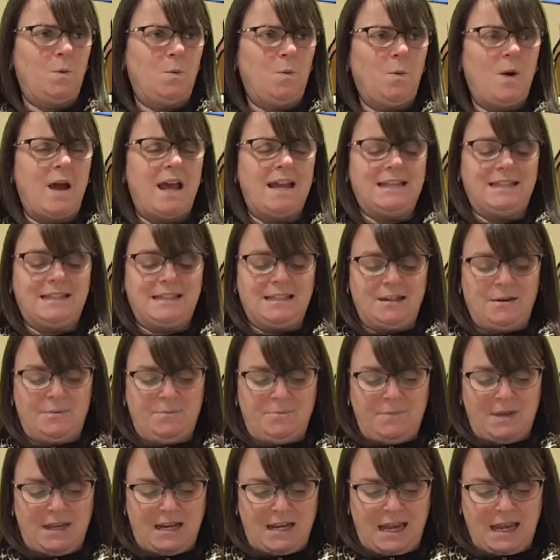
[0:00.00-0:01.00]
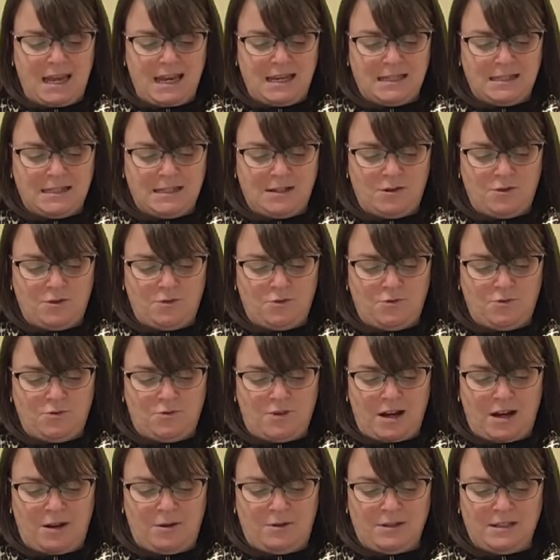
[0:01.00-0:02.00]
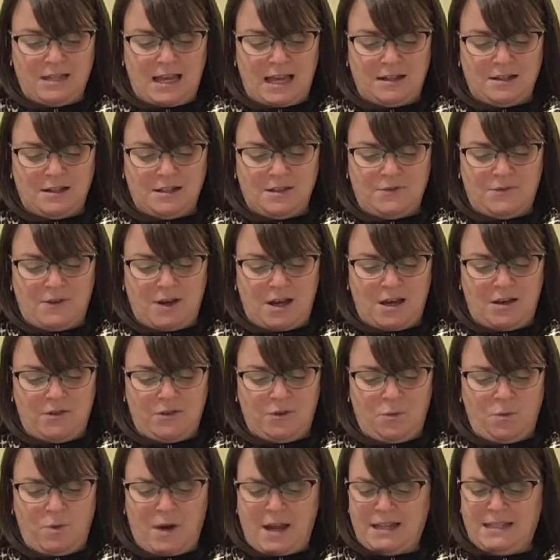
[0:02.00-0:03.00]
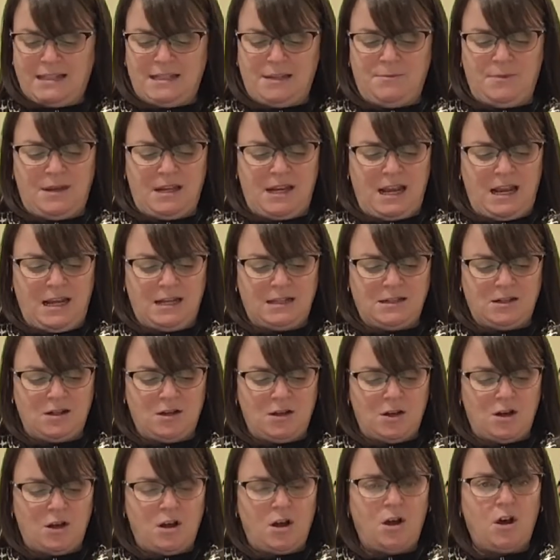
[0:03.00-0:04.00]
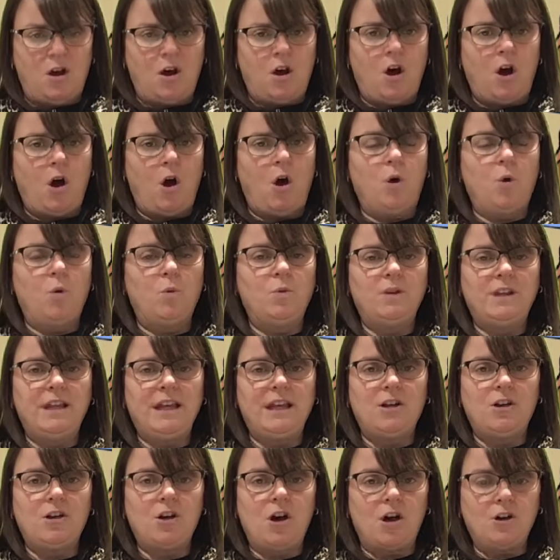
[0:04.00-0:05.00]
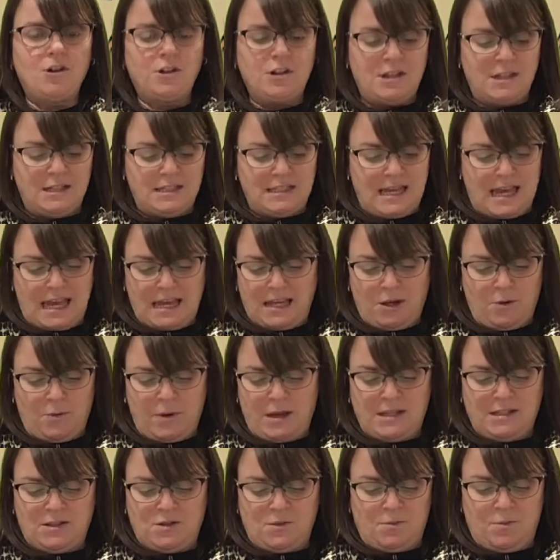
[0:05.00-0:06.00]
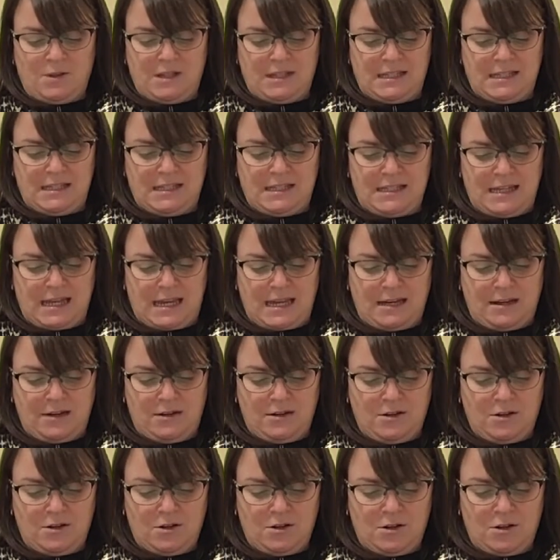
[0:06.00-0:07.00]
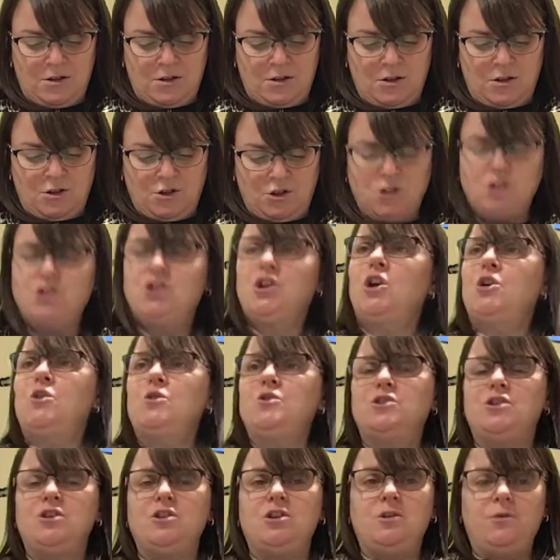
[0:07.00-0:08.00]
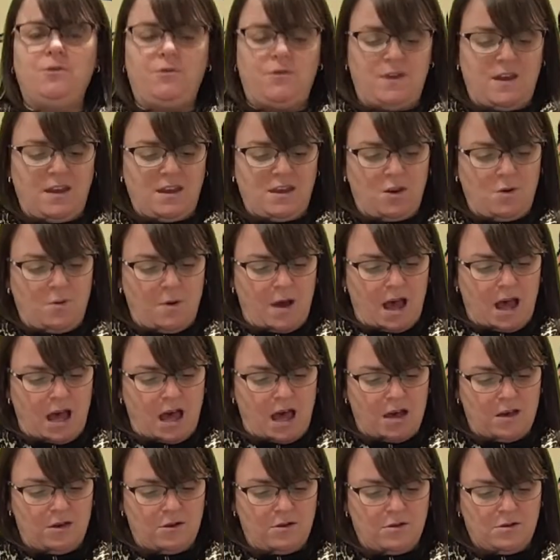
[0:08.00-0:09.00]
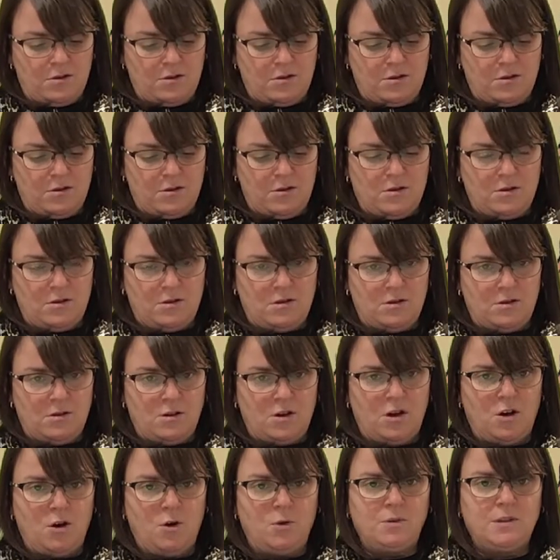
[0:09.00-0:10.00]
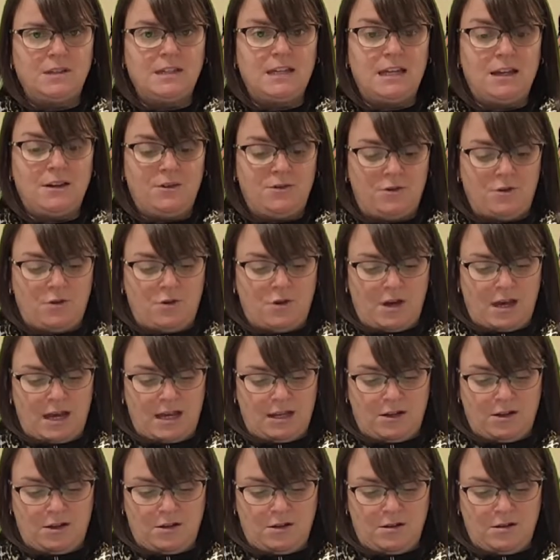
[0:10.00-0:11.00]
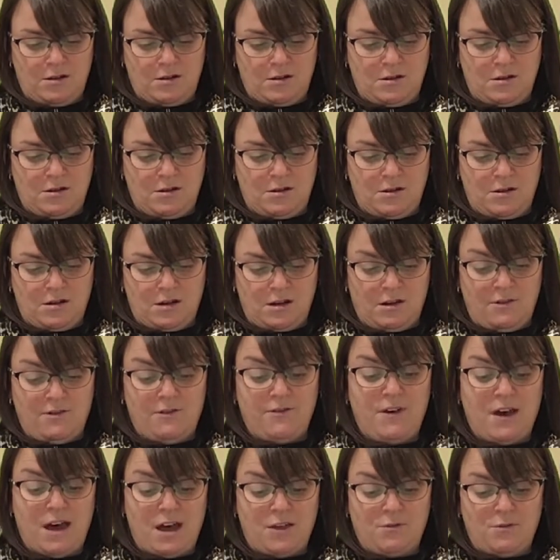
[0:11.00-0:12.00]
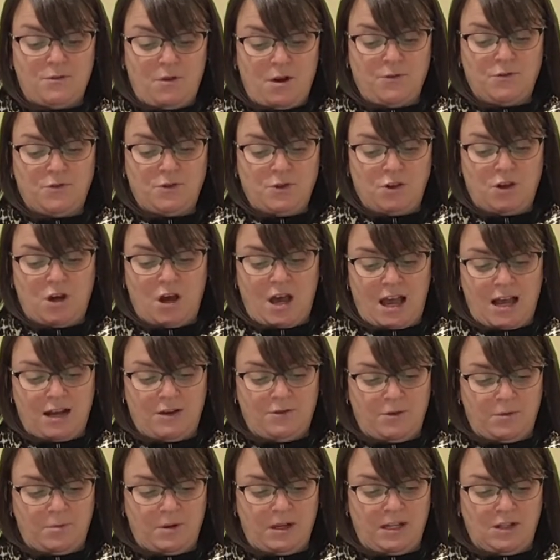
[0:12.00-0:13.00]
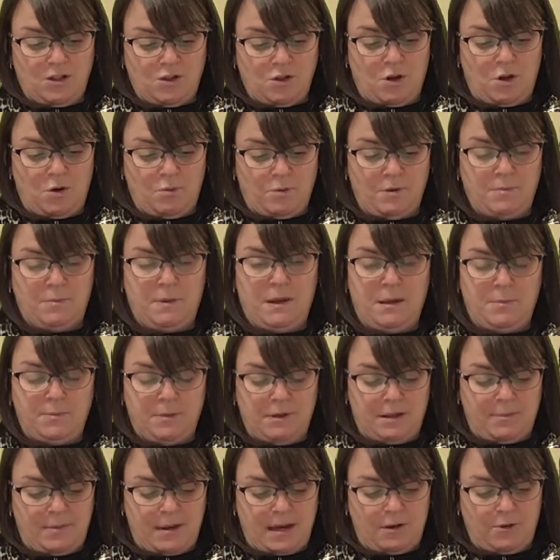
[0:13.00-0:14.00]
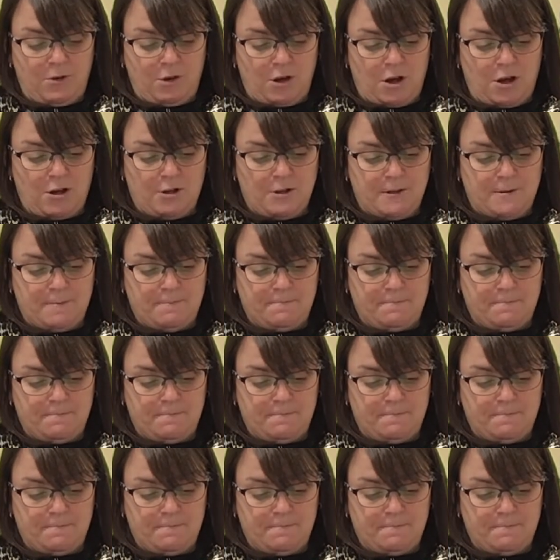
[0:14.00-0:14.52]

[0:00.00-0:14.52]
Wait a minute, growled Anna's father. Wait a minute. Only God can take away somebody's sin. Just who do you think you are? Oh dear, thought Anna. Her father often got angry when he talked with people about God.